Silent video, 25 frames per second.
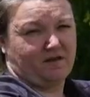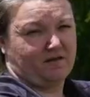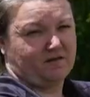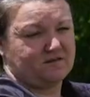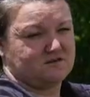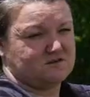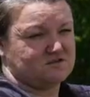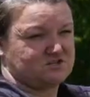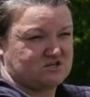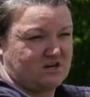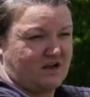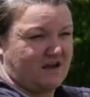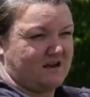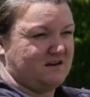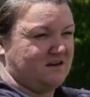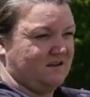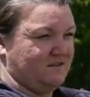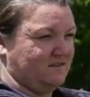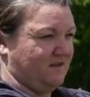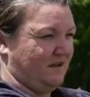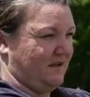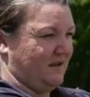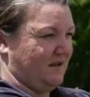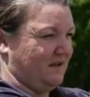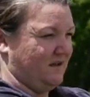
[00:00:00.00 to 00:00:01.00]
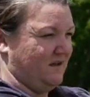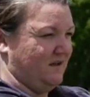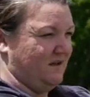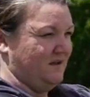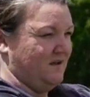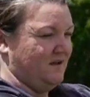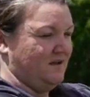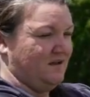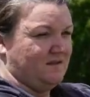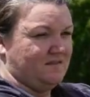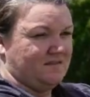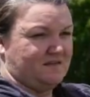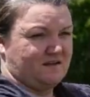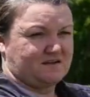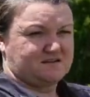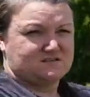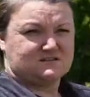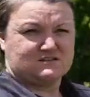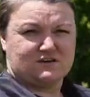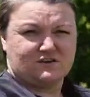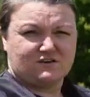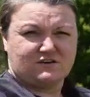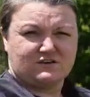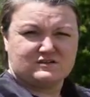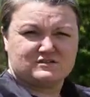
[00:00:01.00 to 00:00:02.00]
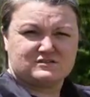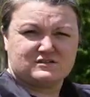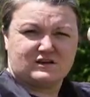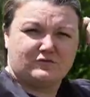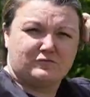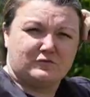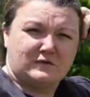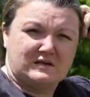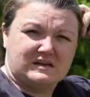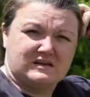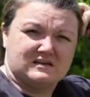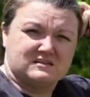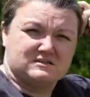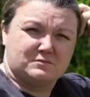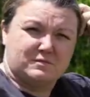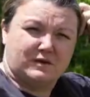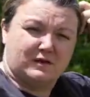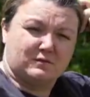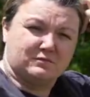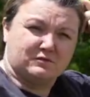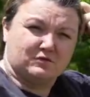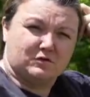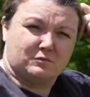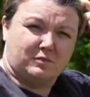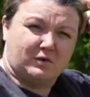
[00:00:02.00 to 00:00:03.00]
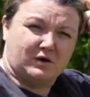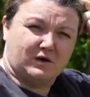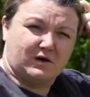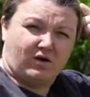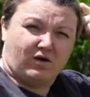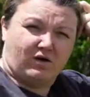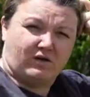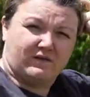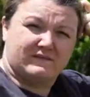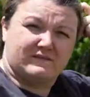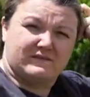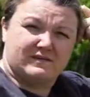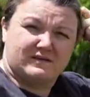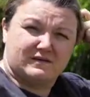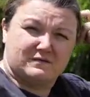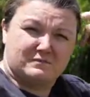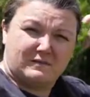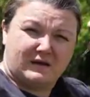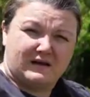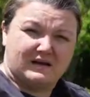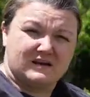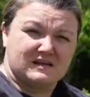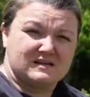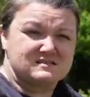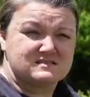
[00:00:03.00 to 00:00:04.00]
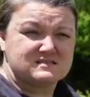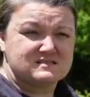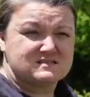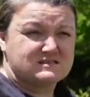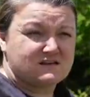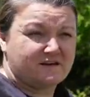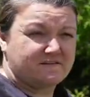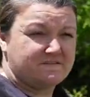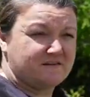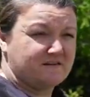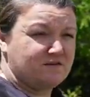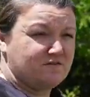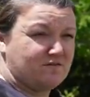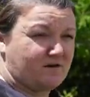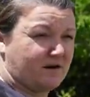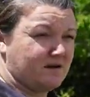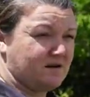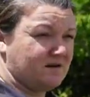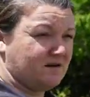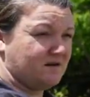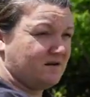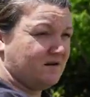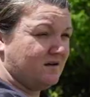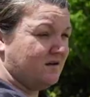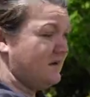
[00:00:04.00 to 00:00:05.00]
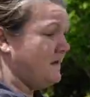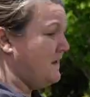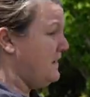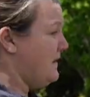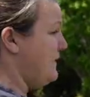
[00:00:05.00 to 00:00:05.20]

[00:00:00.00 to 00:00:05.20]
and the shed and like the exterior stuff we need to be able to put all of the amenities and stuff in, right? Right.